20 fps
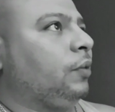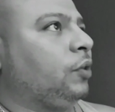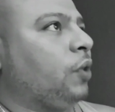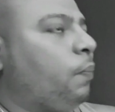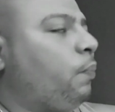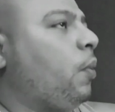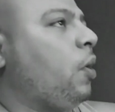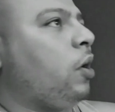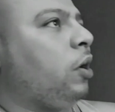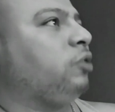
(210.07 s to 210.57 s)
the
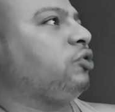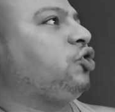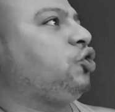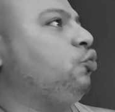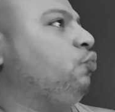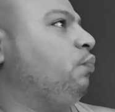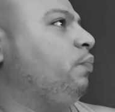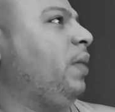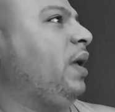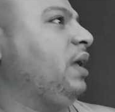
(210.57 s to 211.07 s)
bars
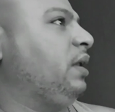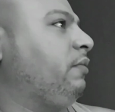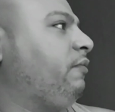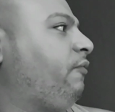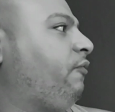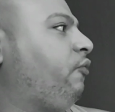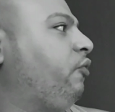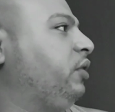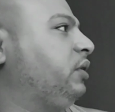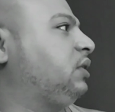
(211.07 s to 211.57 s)
you meant
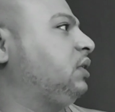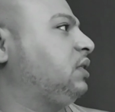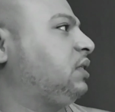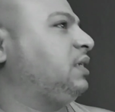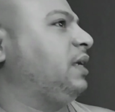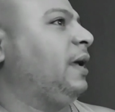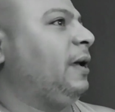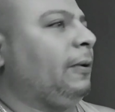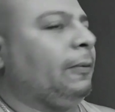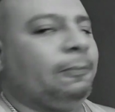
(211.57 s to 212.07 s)
for it to
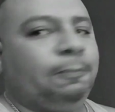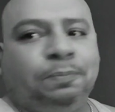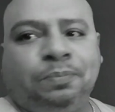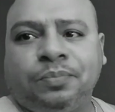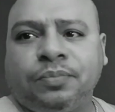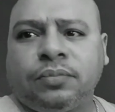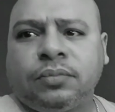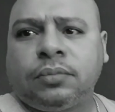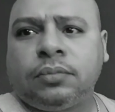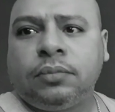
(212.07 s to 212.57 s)
sound,
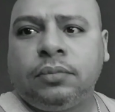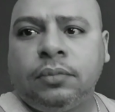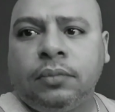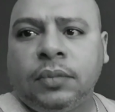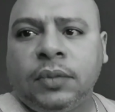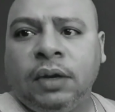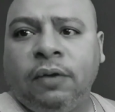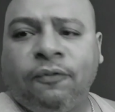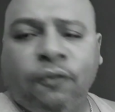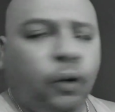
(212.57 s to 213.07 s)

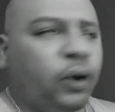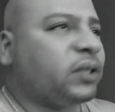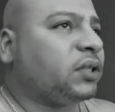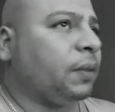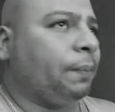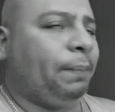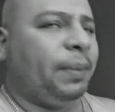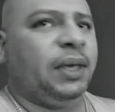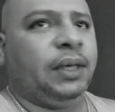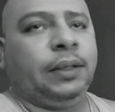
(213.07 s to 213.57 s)
for it
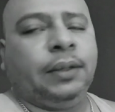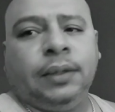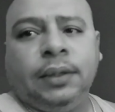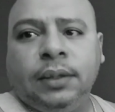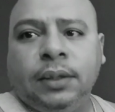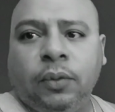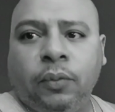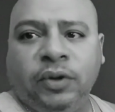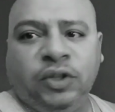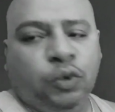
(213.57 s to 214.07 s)
to be.
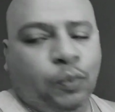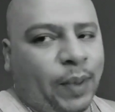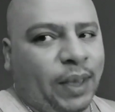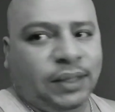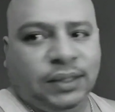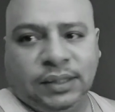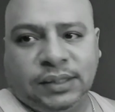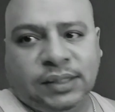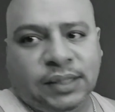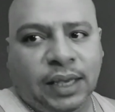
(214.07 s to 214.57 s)
When you
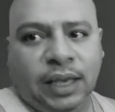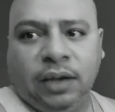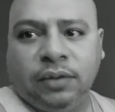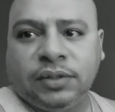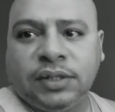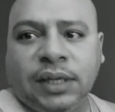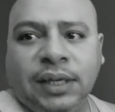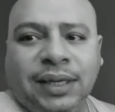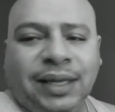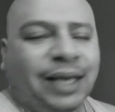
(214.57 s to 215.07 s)
made the
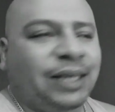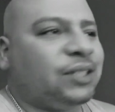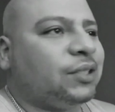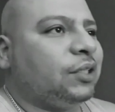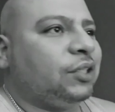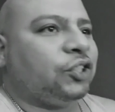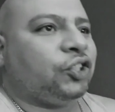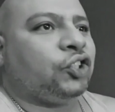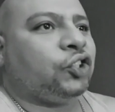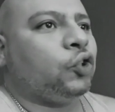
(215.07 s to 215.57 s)
sounds. That
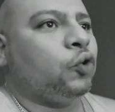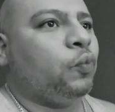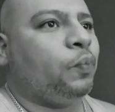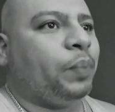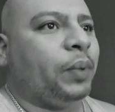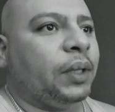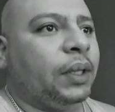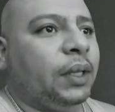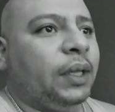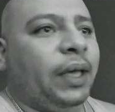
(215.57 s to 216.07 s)
shit is
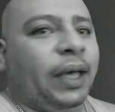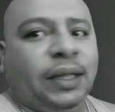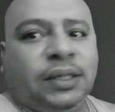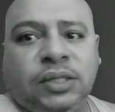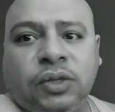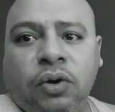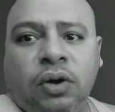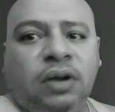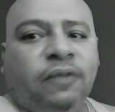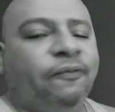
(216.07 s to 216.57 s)
stupid. And
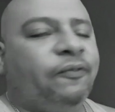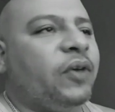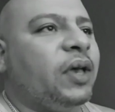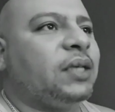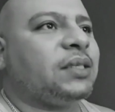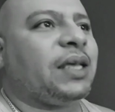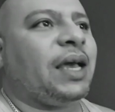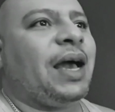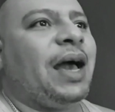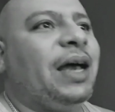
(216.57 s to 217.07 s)
to all the
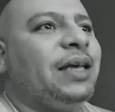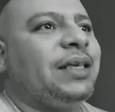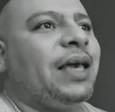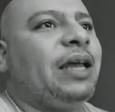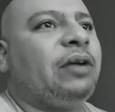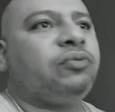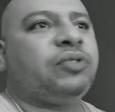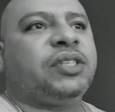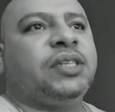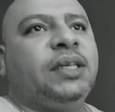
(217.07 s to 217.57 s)
fans, like, how
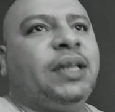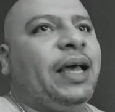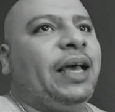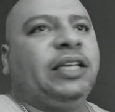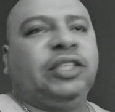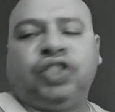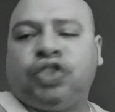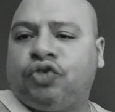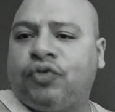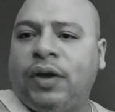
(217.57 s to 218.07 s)
y'all don't see
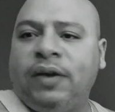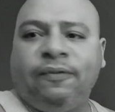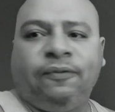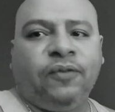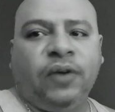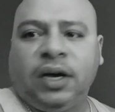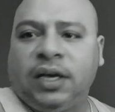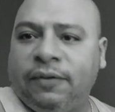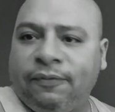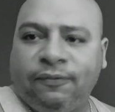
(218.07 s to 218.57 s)
that as straight
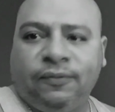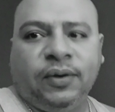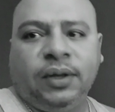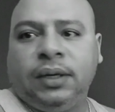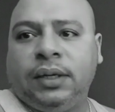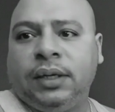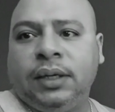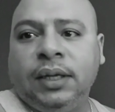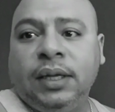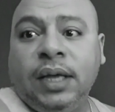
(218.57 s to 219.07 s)
fucking
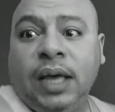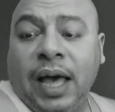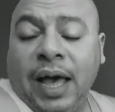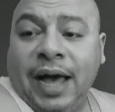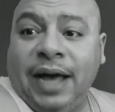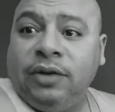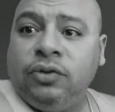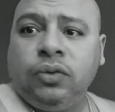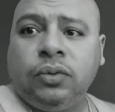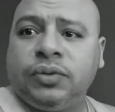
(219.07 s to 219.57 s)
filler?
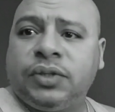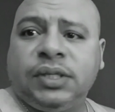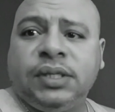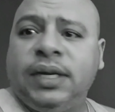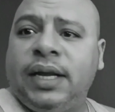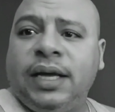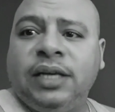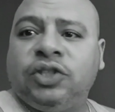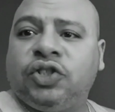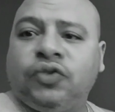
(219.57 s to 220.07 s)
How you don't see
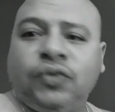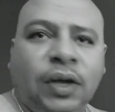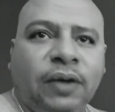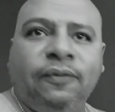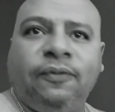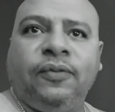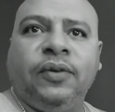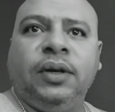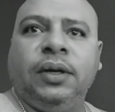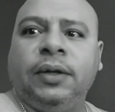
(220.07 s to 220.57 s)
that as
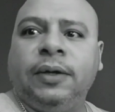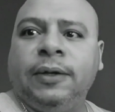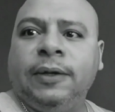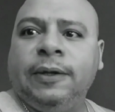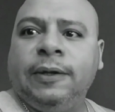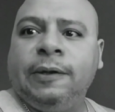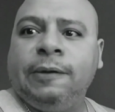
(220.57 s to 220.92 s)
straight filler?